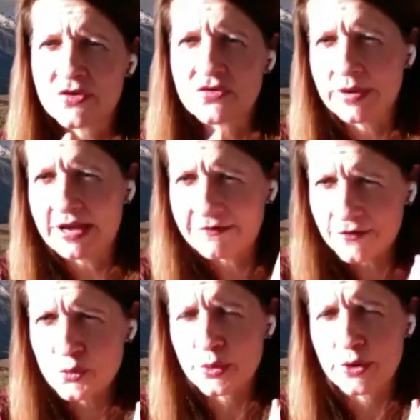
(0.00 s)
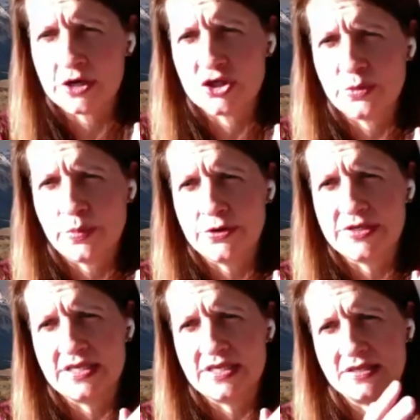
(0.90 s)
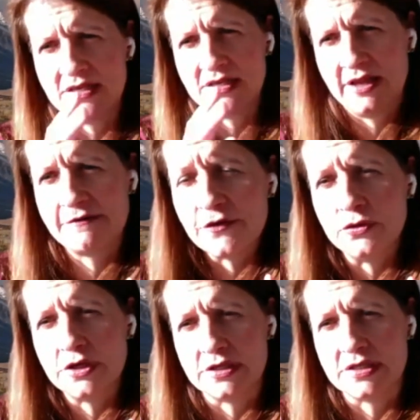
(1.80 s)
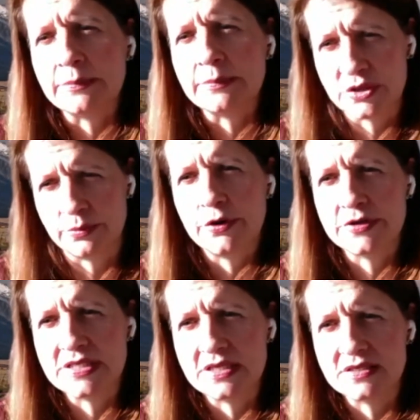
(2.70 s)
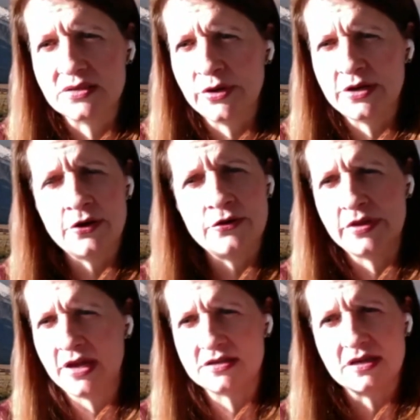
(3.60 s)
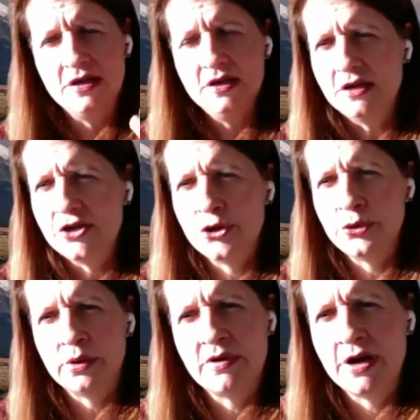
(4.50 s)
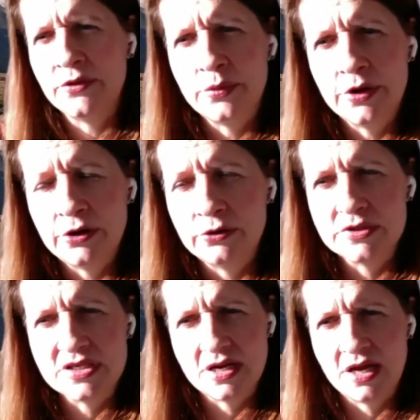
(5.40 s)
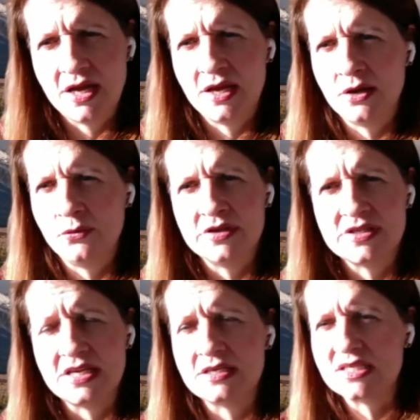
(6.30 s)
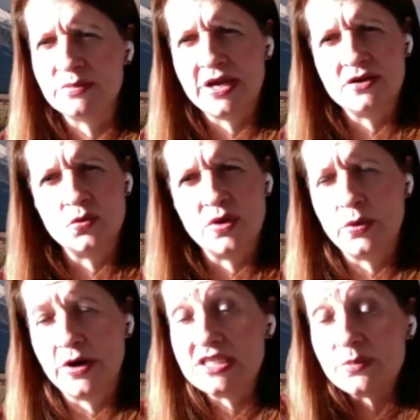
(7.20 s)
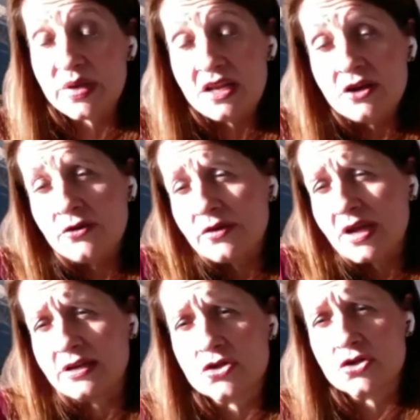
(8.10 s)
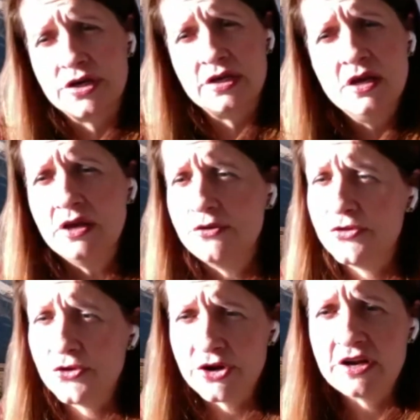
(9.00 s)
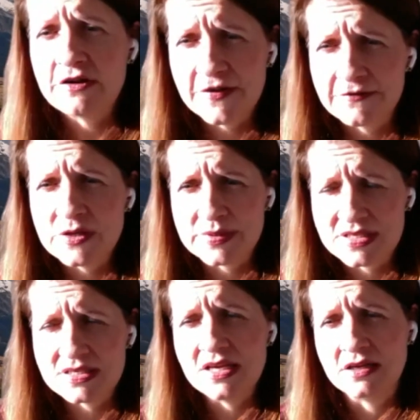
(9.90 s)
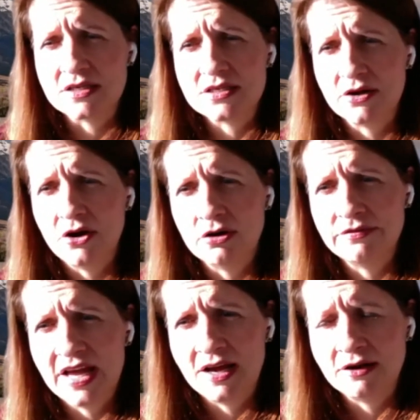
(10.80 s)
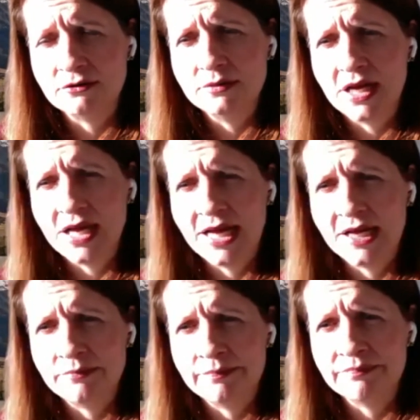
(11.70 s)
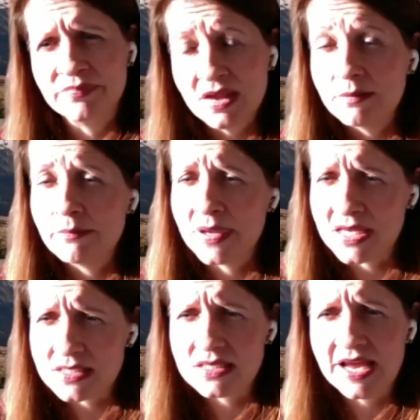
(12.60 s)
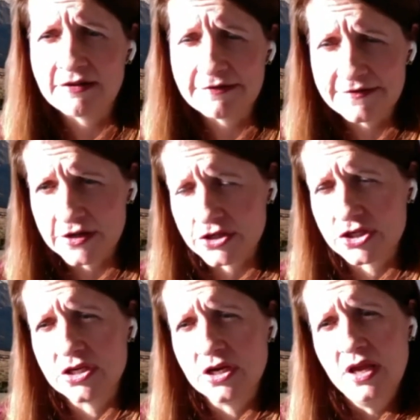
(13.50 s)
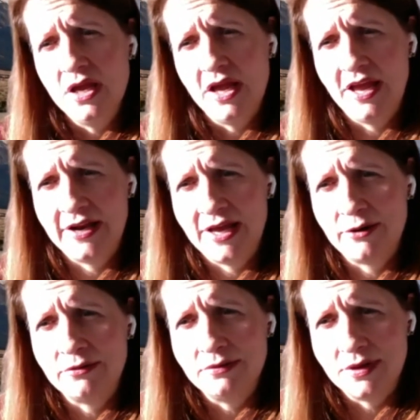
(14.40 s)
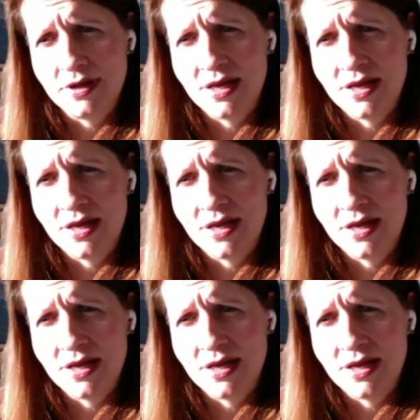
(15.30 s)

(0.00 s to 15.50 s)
through our food production process and then our food consumption process. And we know that, you know, around the world, it's estimated we waste, depending on the country, 30 to 50% of our meat, our fish, and our